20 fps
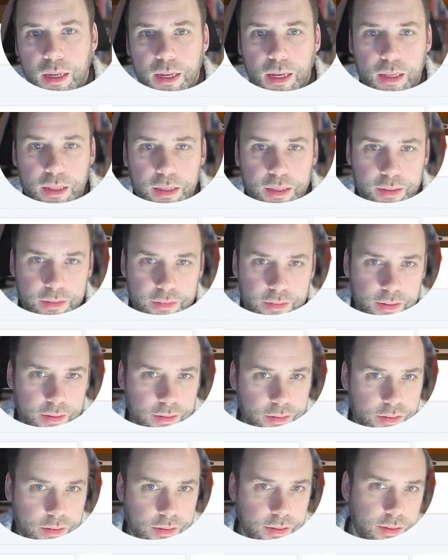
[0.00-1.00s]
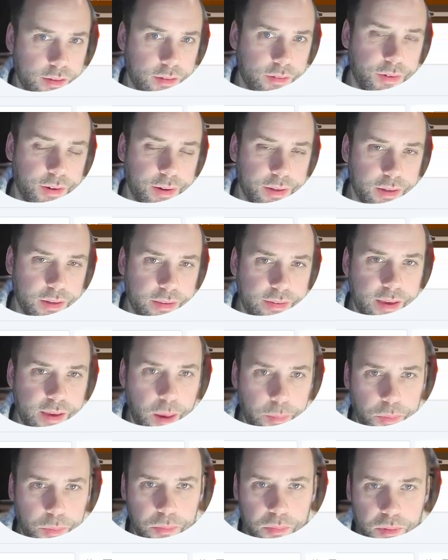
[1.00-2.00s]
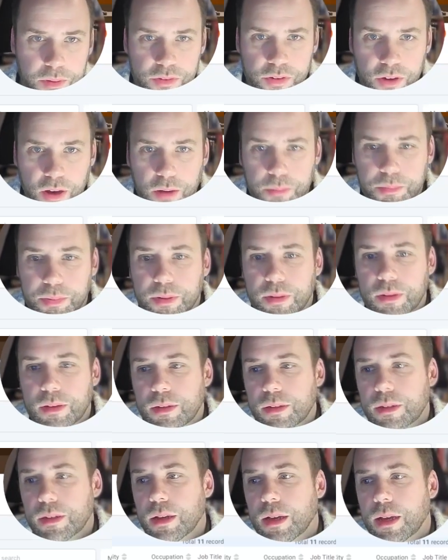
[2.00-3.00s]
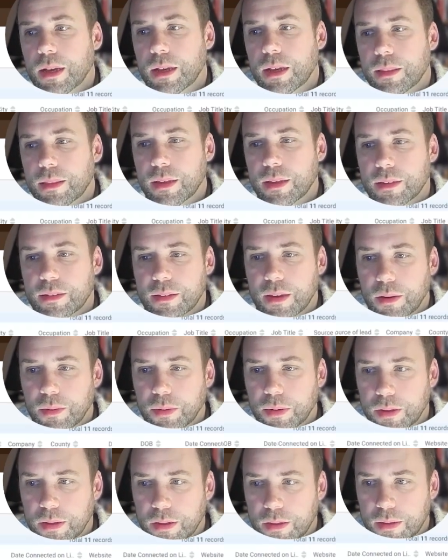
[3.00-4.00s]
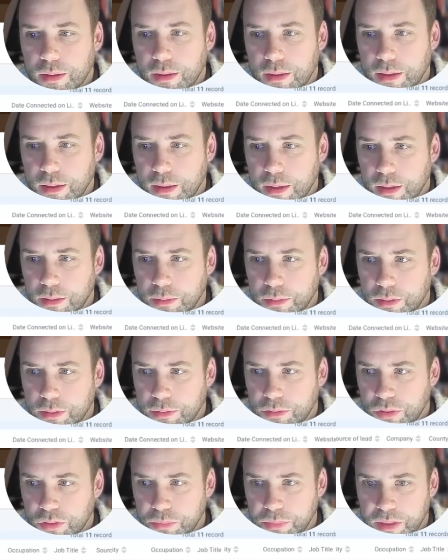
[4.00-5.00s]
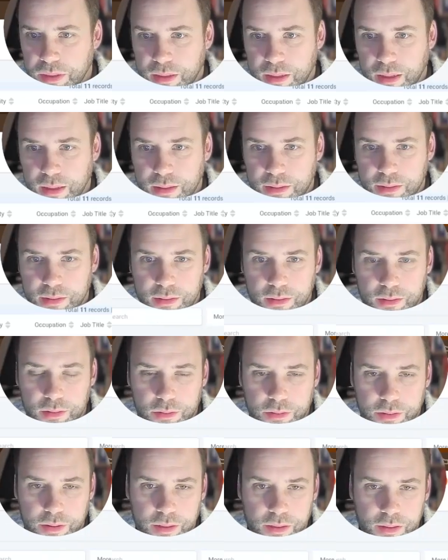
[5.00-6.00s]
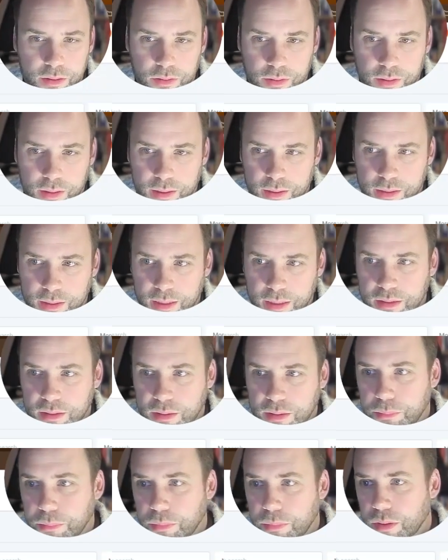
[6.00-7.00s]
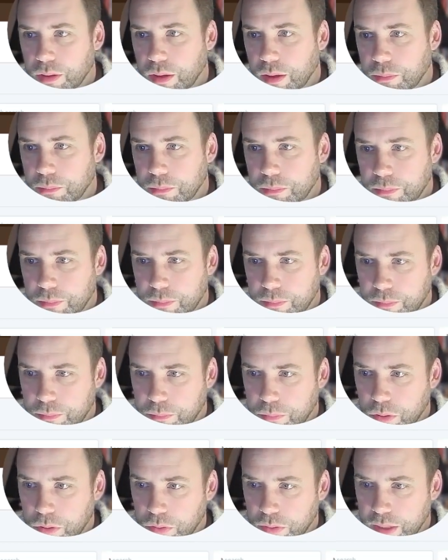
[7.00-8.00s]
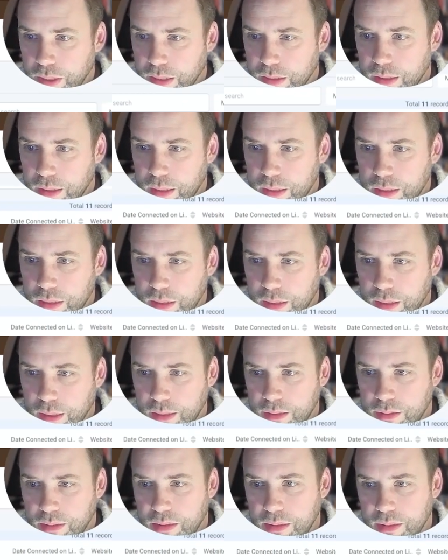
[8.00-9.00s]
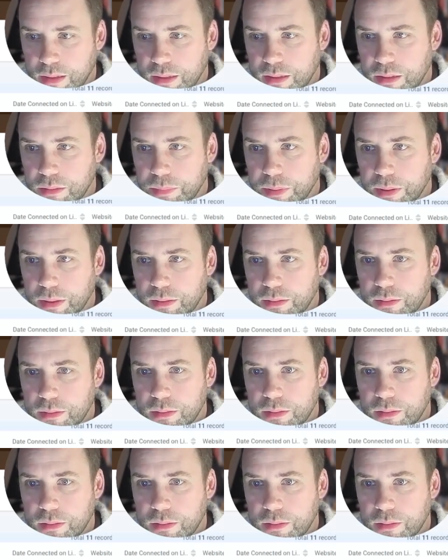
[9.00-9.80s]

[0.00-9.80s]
and you can see it's create a tab up the top, and that's our dummy data, or all our data pulled into the database.